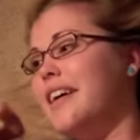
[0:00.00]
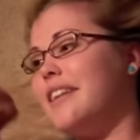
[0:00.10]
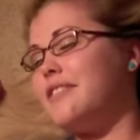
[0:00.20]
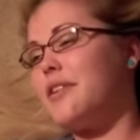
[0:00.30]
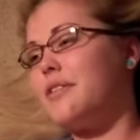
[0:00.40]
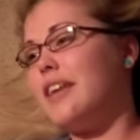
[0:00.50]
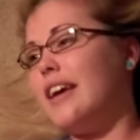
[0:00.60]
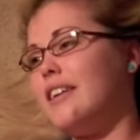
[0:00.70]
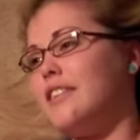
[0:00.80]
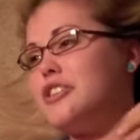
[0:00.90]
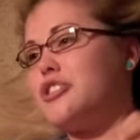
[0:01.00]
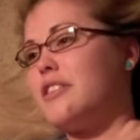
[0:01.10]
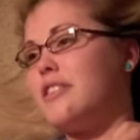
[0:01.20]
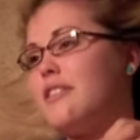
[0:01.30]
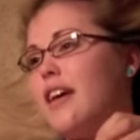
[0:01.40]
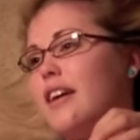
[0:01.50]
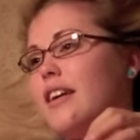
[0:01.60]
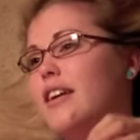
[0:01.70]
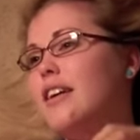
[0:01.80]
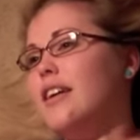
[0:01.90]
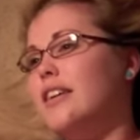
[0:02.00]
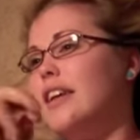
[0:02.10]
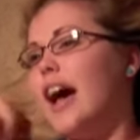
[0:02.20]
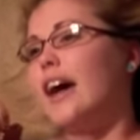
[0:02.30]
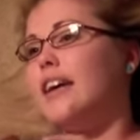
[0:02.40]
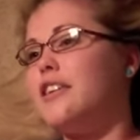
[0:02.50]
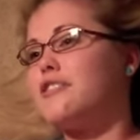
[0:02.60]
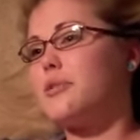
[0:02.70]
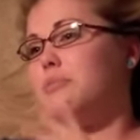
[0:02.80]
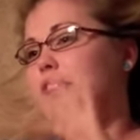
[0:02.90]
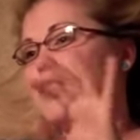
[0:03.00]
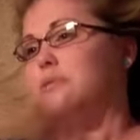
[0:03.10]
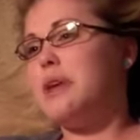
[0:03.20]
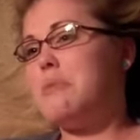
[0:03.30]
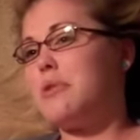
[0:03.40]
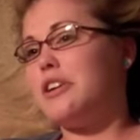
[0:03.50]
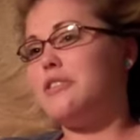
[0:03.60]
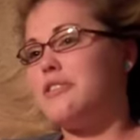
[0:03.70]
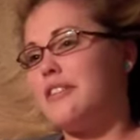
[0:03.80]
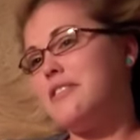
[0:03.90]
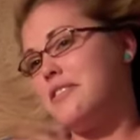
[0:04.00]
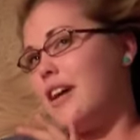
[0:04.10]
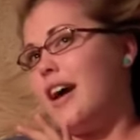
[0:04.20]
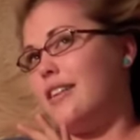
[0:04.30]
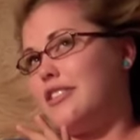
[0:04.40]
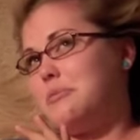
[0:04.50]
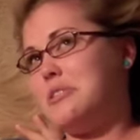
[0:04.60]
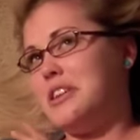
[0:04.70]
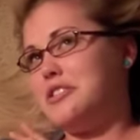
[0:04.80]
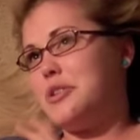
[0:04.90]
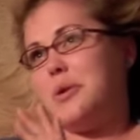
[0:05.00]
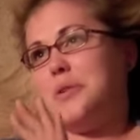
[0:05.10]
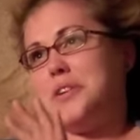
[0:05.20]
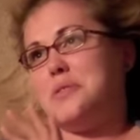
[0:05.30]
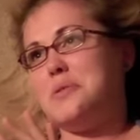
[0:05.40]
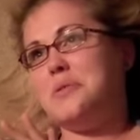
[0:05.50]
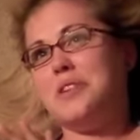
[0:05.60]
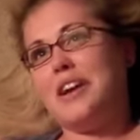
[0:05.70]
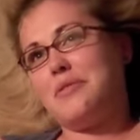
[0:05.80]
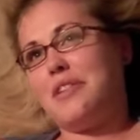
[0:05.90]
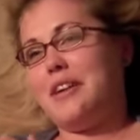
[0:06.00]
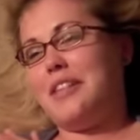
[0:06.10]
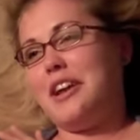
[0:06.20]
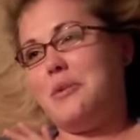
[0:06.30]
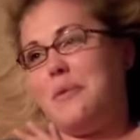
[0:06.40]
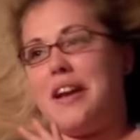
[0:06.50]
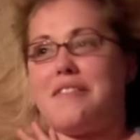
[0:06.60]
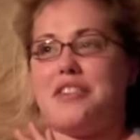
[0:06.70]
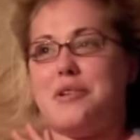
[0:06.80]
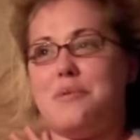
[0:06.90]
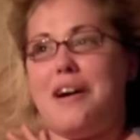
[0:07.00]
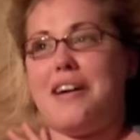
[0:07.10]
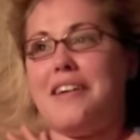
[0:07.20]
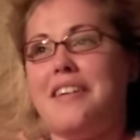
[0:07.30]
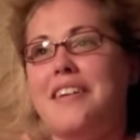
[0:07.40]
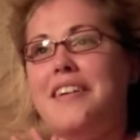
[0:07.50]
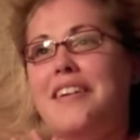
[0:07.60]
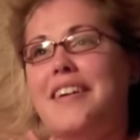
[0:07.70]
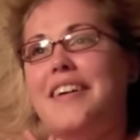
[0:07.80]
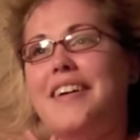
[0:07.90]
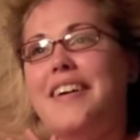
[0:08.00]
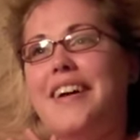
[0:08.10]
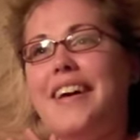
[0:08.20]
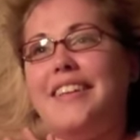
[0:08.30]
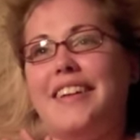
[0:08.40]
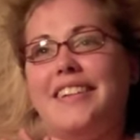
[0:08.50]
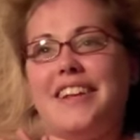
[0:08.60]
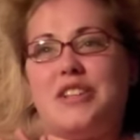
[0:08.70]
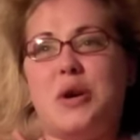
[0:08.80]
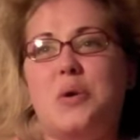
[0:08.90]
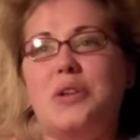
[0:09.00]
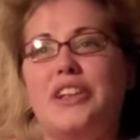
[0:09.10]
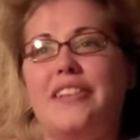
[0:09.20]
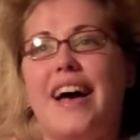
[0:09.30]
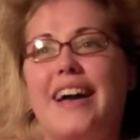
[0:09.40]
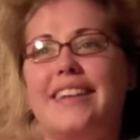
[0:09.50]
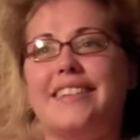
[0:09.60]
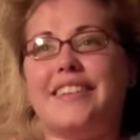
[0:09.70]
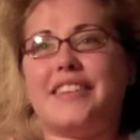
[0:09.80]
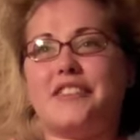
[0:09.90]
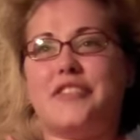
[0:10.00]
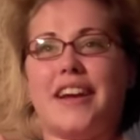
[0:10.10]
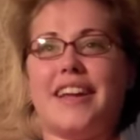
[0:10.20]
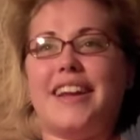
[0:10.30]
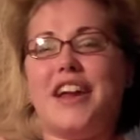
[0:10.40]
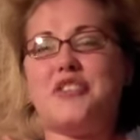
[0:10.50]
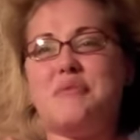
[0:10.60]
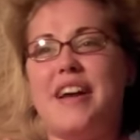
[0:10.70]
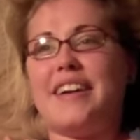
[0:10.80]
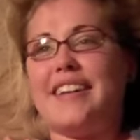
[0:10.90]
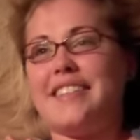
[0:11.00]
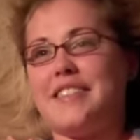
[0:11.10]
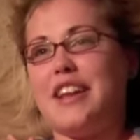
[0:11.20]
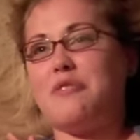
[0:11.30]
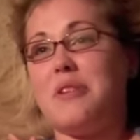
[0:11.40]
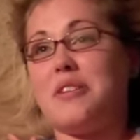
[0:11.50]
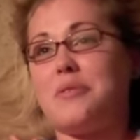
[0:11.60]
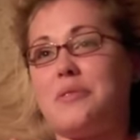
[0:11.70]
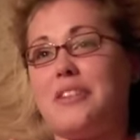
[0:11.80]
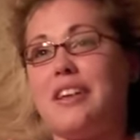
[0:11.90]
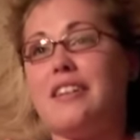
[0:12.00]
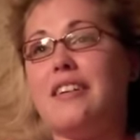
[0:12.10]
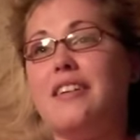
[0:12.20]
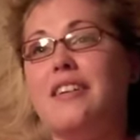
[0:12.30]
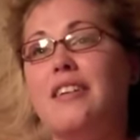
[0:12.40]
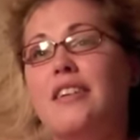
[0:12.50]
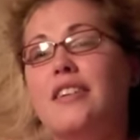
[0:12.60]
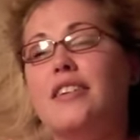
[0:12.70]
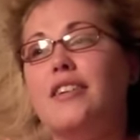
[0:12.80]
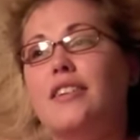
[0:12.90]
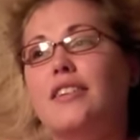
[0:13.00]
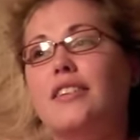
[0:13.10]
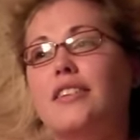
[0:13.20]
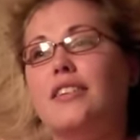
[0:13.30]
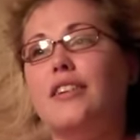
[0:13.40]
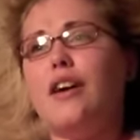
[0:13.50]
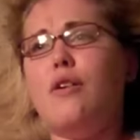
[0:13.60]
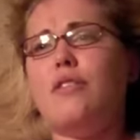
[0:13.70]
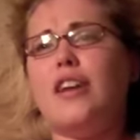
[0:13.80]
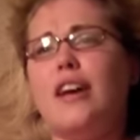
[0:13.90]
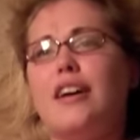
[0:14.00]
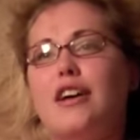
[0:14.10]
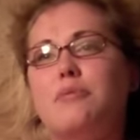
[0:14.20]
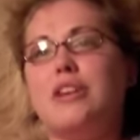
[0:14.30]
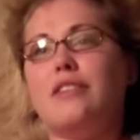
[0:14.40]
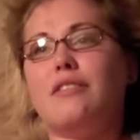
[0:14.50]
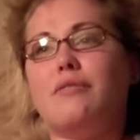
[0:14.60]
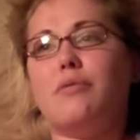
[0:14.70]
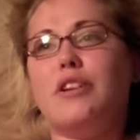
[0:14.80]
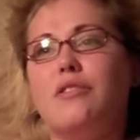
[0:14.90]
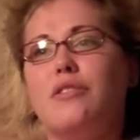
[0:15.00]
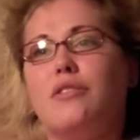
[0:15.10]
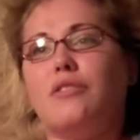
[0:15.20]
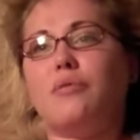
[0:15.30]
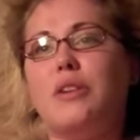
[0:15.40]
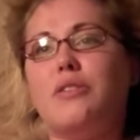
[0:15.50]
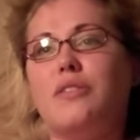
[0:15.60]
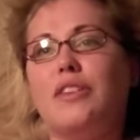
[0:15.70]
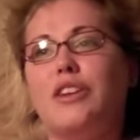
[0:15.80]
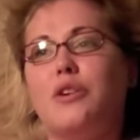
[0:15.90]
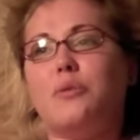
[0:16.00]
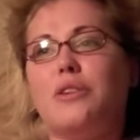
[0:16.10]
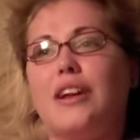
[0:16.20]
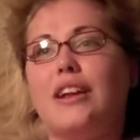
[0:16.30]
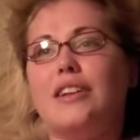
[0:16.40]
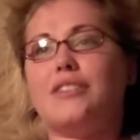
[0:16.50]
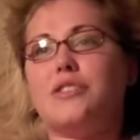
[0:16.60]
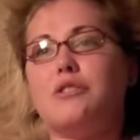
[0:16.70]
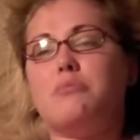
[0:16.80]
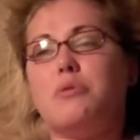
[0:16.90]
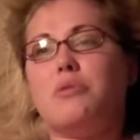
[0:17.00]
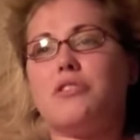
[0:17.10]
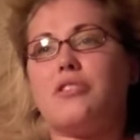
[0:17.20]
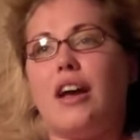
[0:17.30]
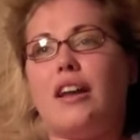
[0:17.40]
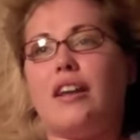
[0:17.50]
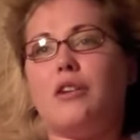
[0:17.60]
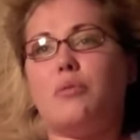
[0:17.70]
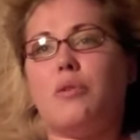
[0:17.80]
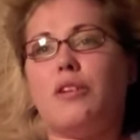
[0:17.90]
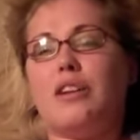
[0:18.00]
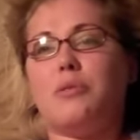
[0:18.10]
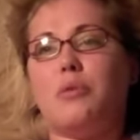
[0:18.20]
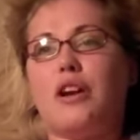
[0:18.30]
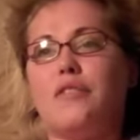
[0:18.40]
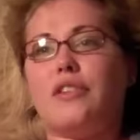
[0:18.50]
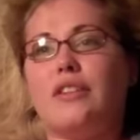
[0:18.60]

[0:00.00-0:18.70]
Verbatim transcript: And so the English are just like, yeah, here's some legal paper you just have to sign. It's gonna be like totally cool, and you guys will get like whatever you want. And they like totally lied to the fucking Native Americans, and the Native Americans were like, oh yeah, I mean we don't we don't really know what we're getting into, but we'll sign it and, and whatever.